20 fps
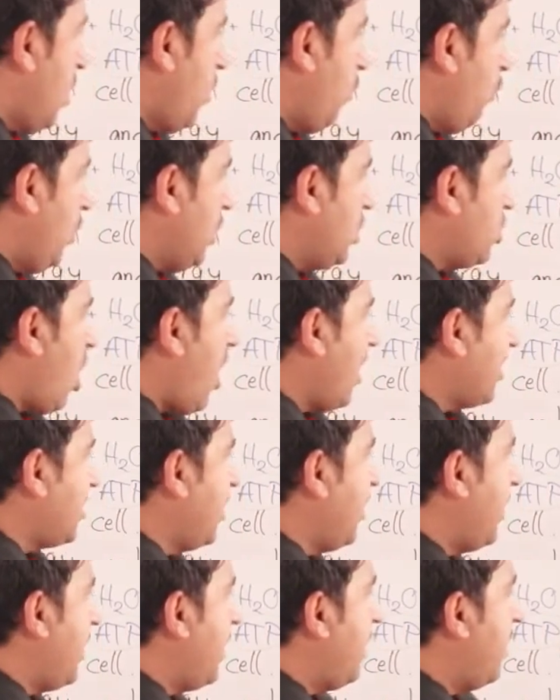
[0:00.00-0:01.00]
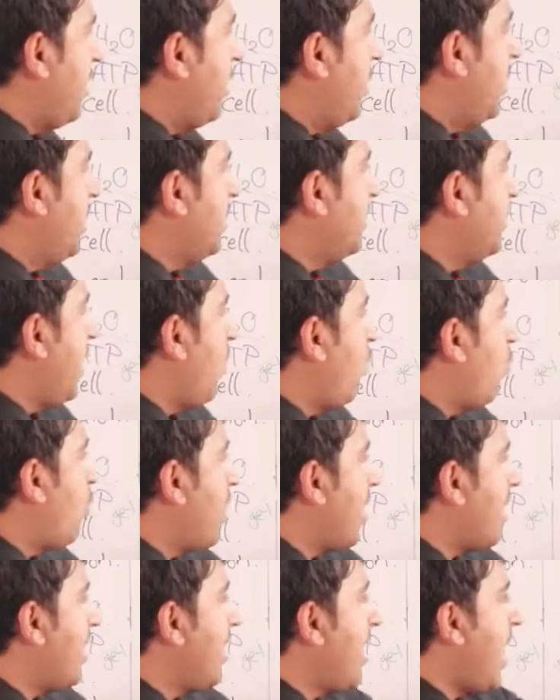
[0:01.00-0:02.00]
We talked here, they
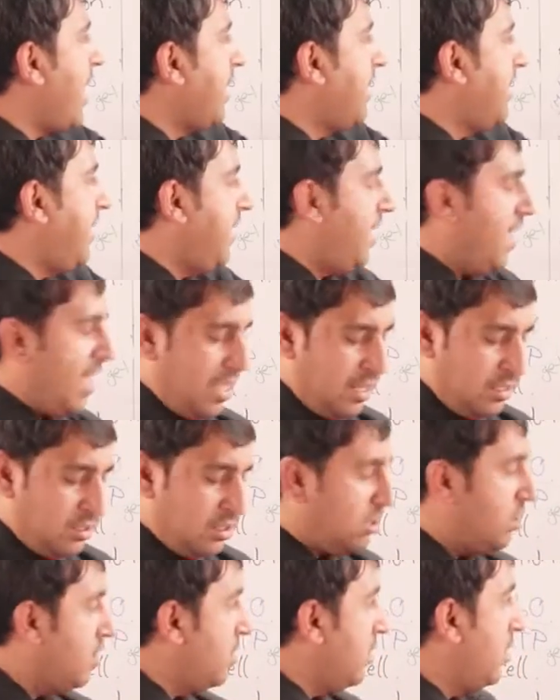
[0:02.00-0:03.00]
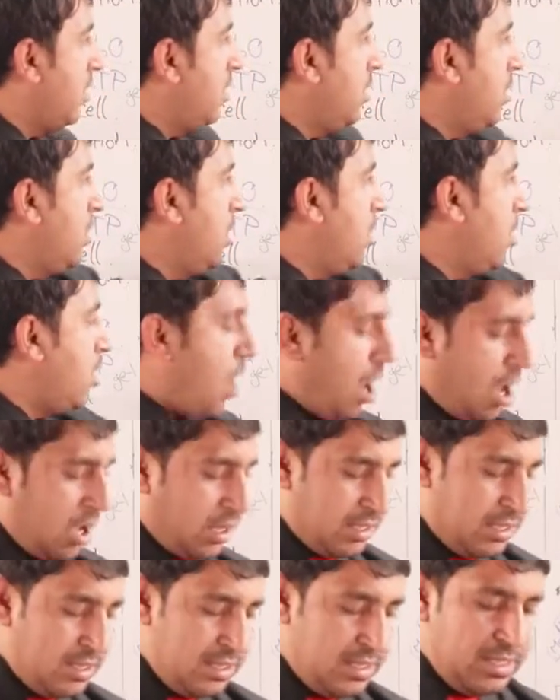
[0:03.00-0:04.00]
work like key and
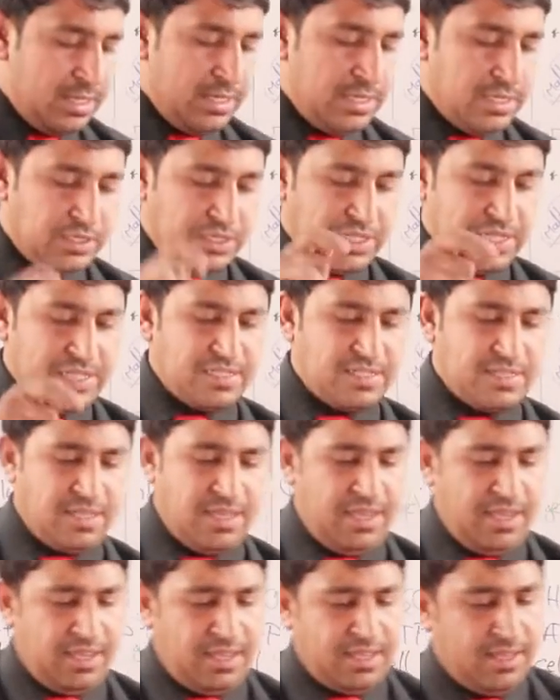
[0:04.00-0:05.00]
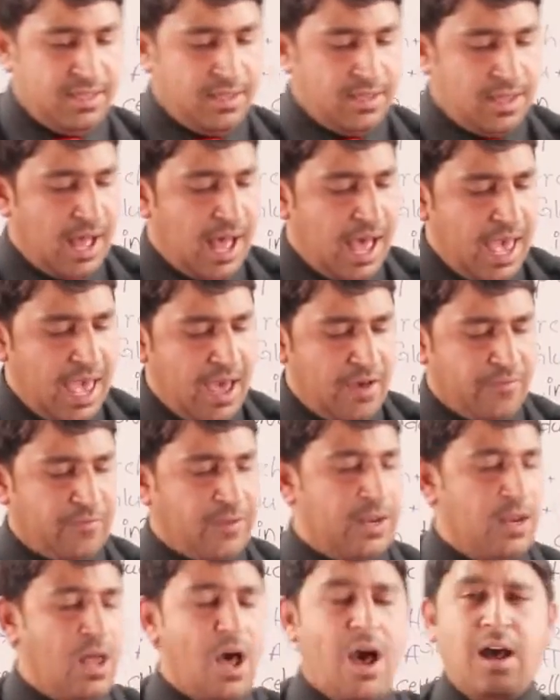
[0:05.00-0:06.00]
lock. Just think I have
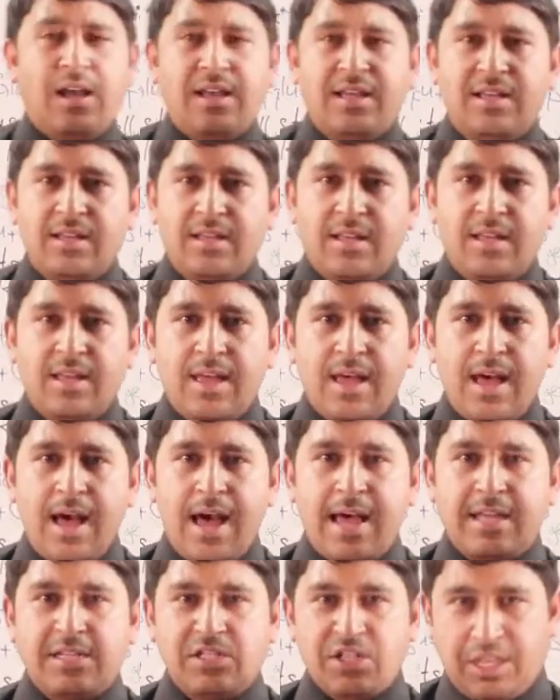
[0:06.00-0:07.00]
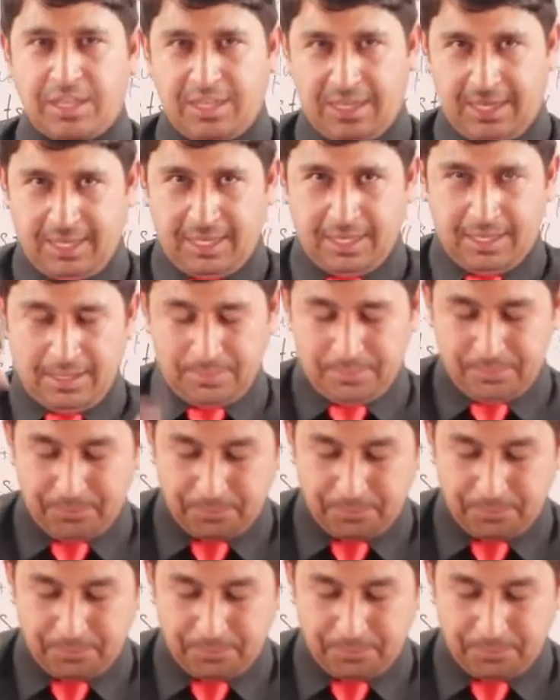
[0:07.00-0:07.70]
a lock and a key.